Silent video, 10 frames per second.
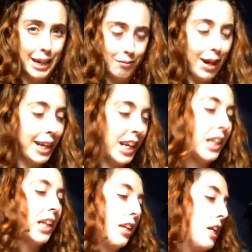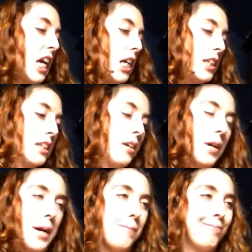at Rite Aid the other day,
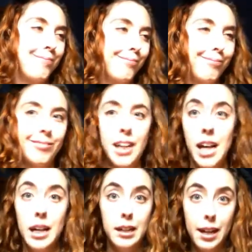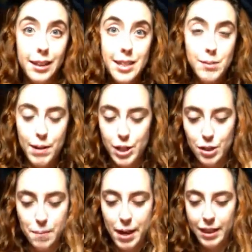so nothing
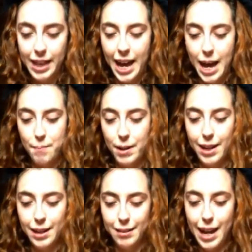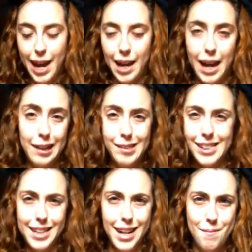special about that, but hey, I
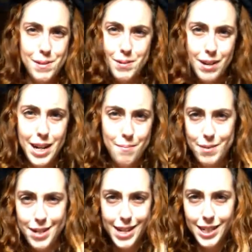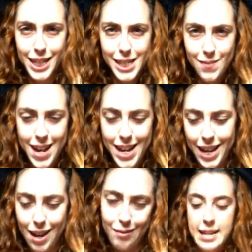used it up, so why not put it in this
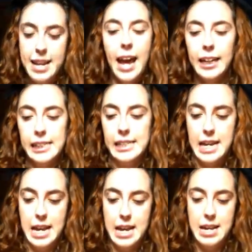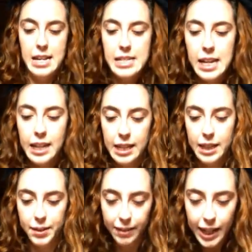video? Next is the
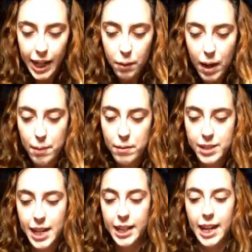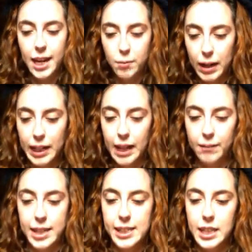3D White Multi-Care Whitening
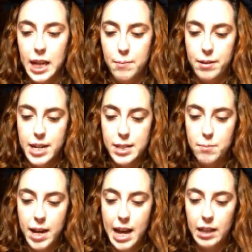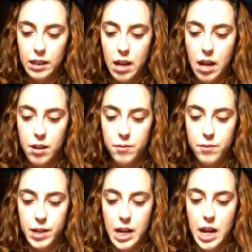Rinse Glamorous White Alcohol
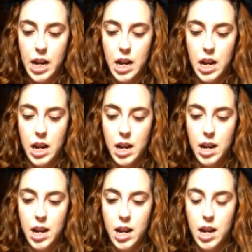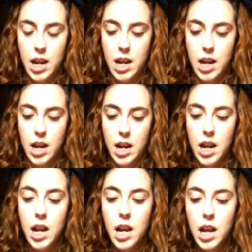
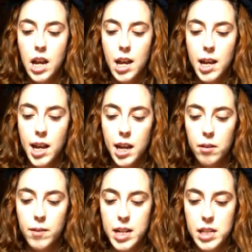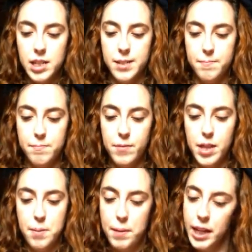Free Rinse from
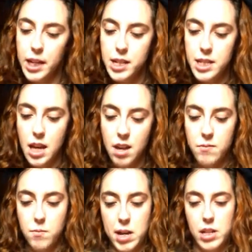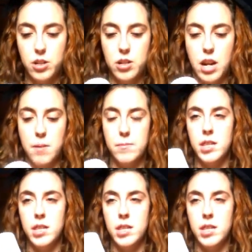the makers of White Strips.